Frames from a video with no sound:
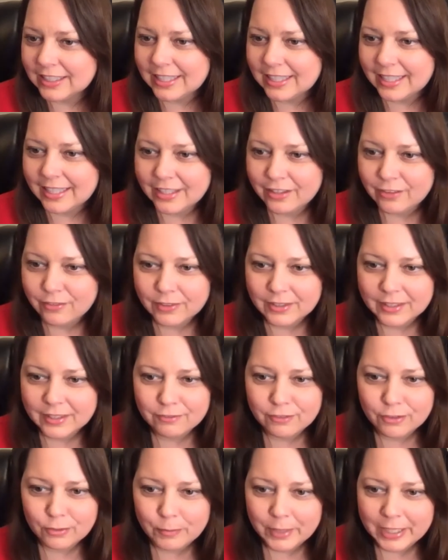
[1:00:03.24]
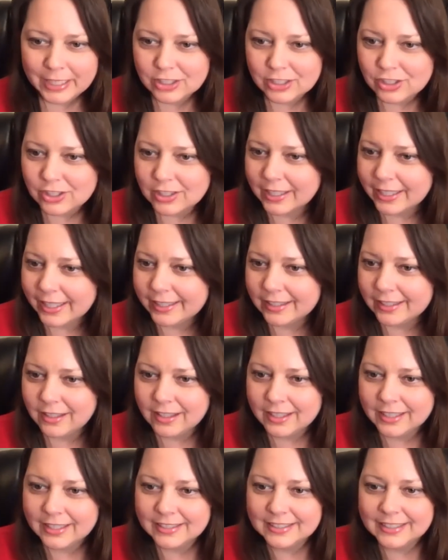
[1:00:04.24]
Thank you for the information.
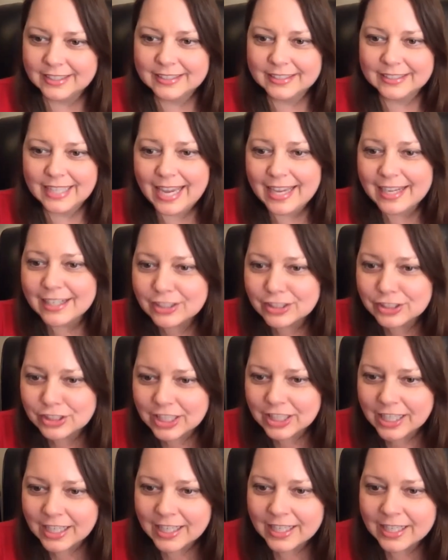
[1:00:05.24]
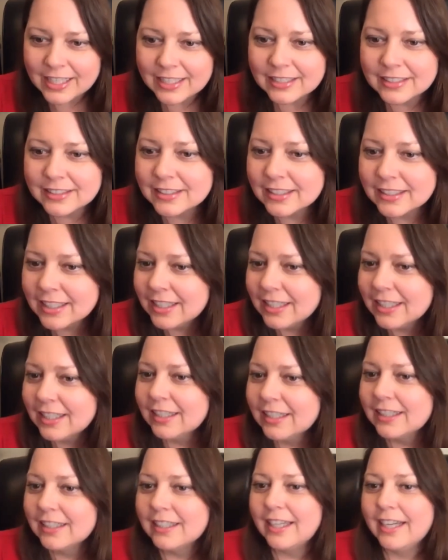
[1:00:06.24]
Kaylani says, energized.
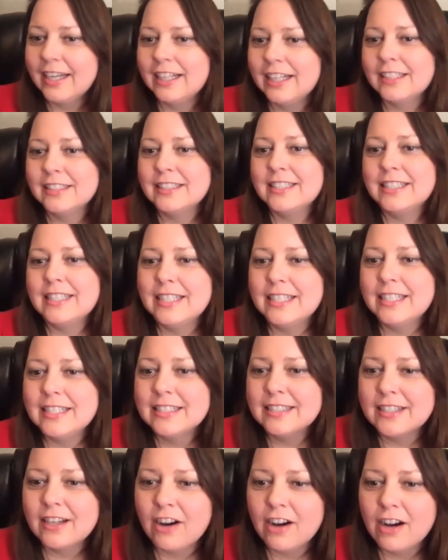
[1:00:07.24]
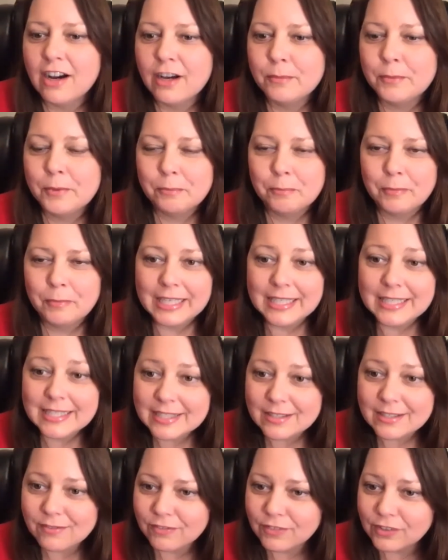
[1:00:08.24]
Karen Z's calm and
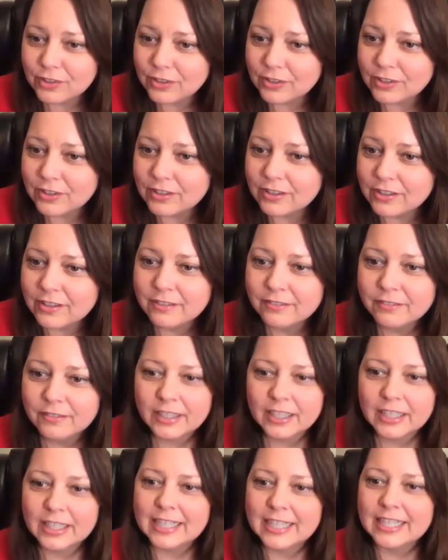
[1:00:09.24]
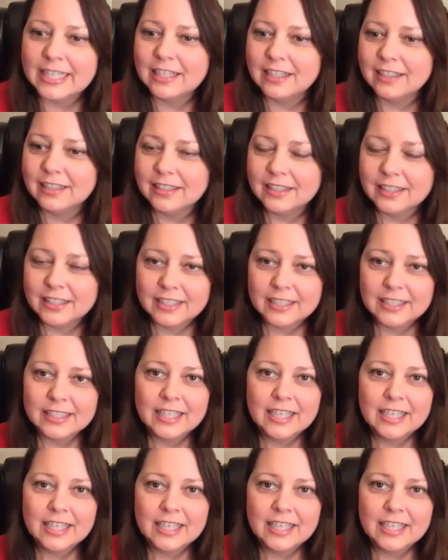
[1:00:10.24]
peaceful. Very good.